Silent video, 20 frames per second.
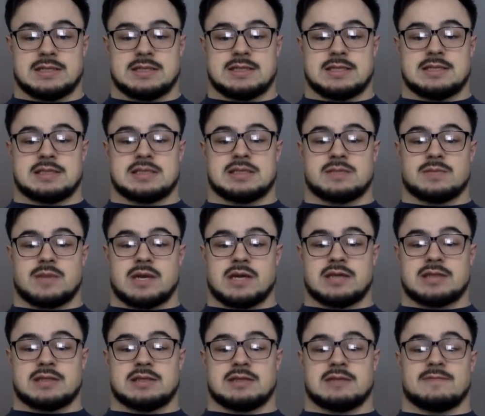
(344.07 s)
The
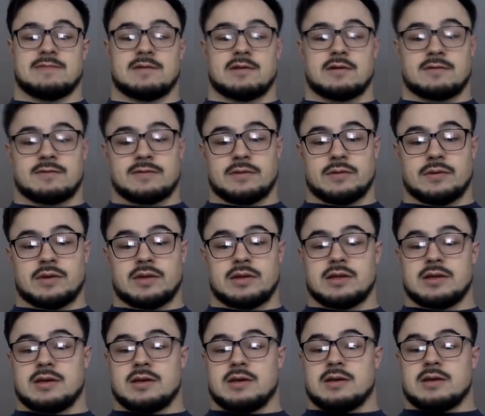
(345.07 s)
spikes in the
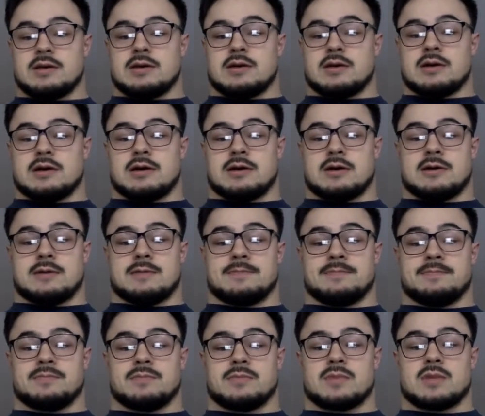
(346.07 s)
ferrofluid
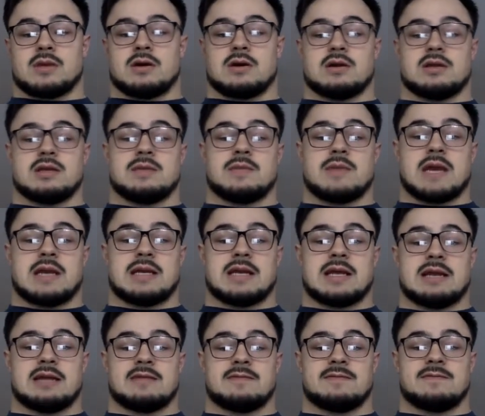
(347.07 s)
on the
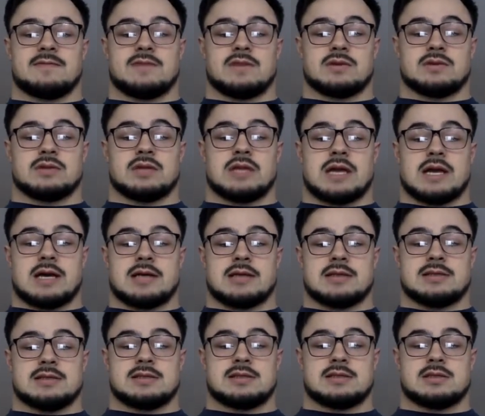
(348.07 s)
magnetic field
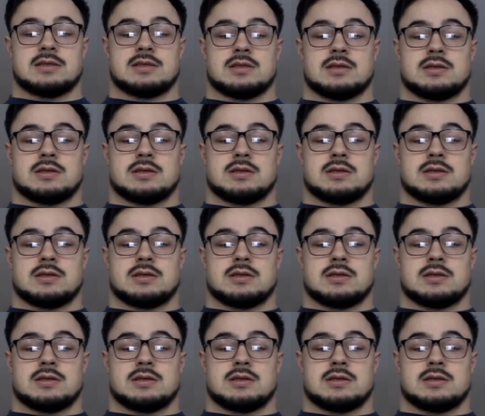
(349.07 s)
lines